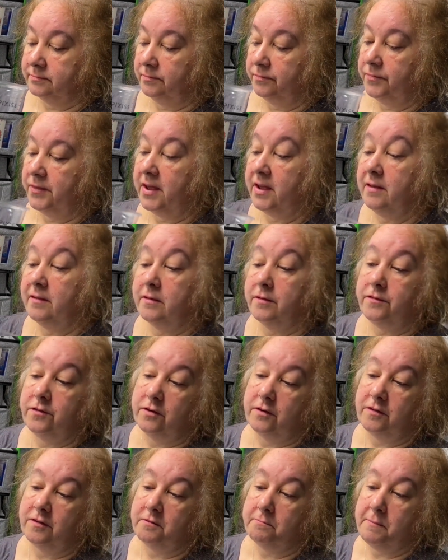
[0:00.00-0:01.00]
These are
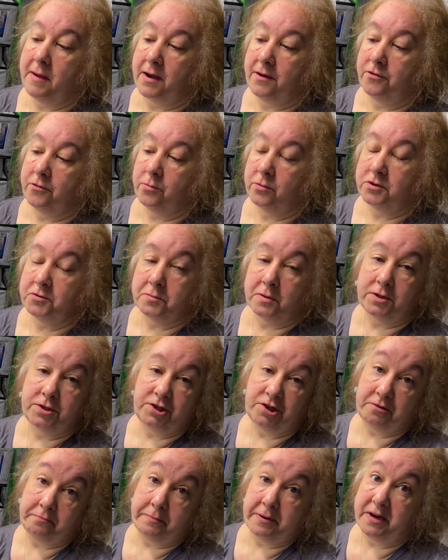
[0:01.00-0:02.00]
just mouthwash ones
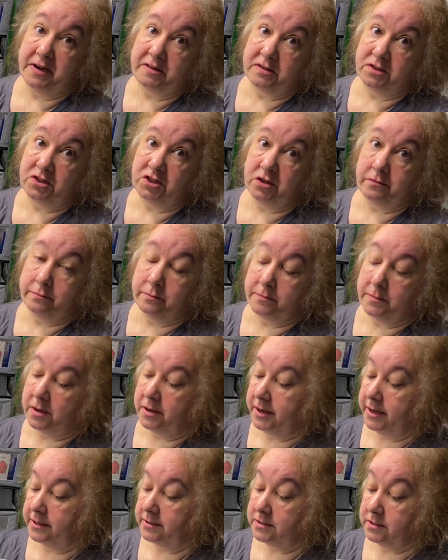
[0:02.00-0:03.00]
you can buy in the
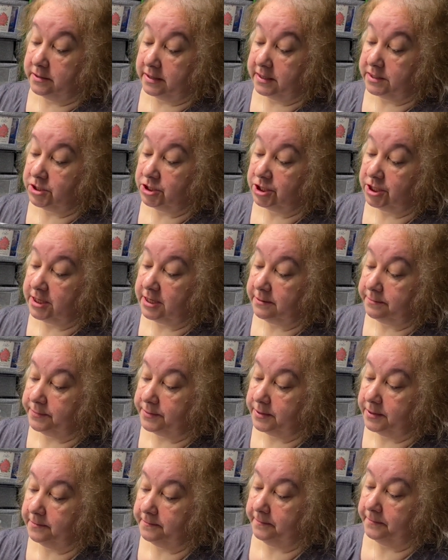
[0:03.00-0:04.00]
supermarket, so they're cheap.
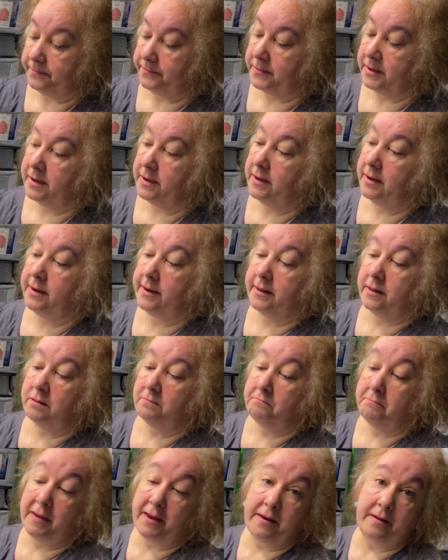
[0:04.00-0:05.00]

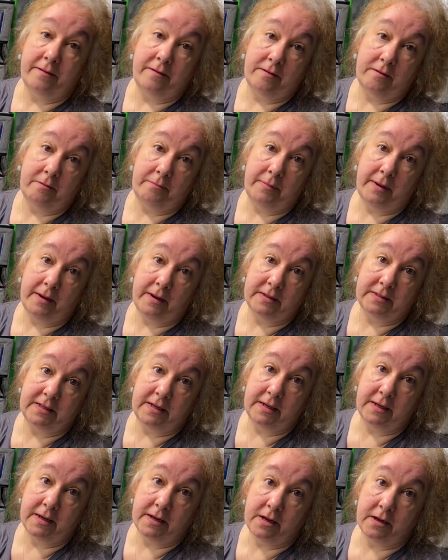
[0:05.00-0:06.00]
Little medicine
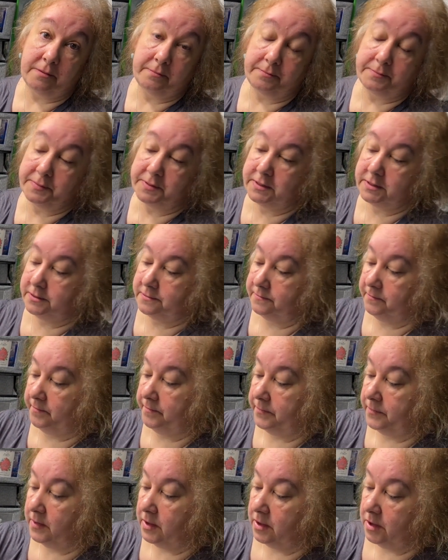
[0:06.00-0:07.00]
mixing cups.
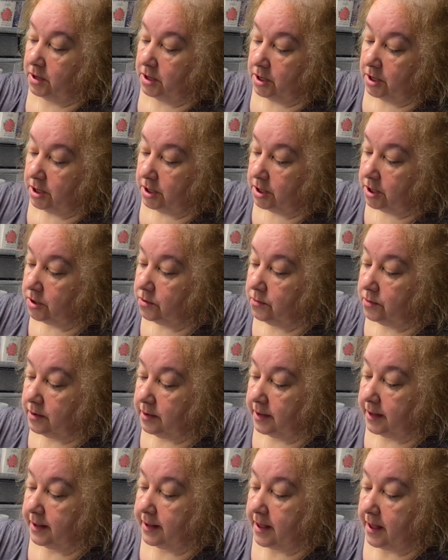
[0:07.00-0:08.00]
You
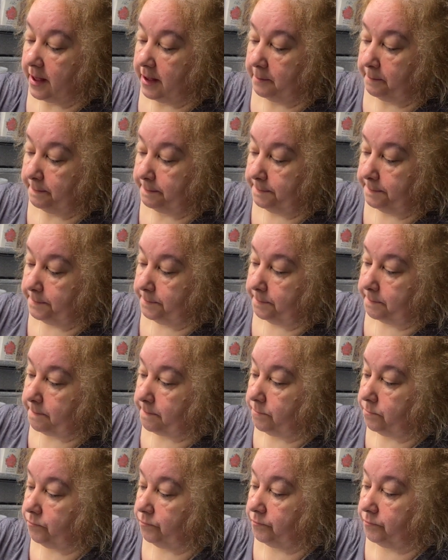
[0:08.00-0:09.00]
can get
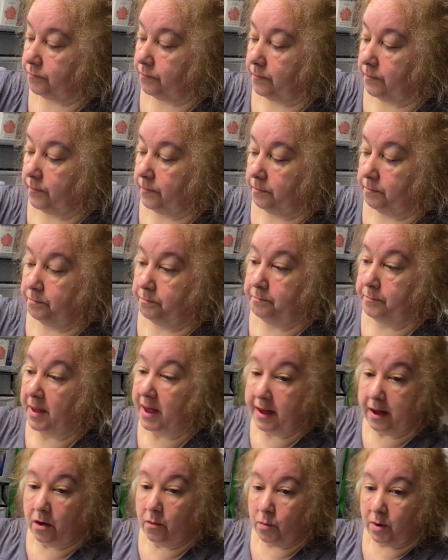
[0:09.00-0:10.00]

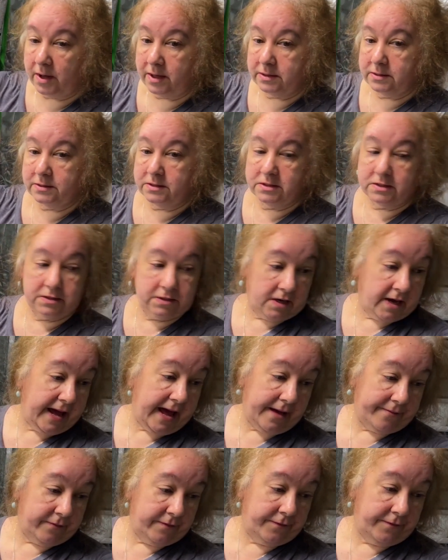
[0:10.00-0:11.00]
bigger ones. I
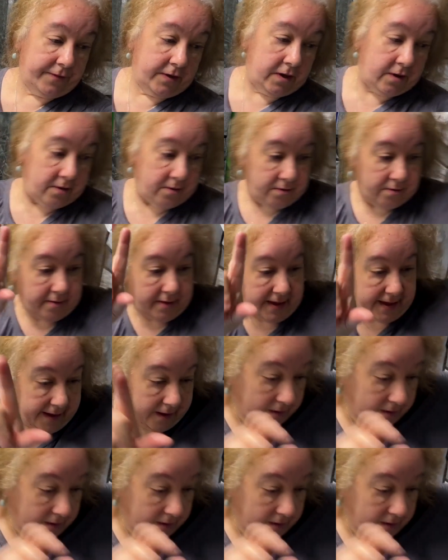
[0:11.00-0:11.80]
have a few. Hang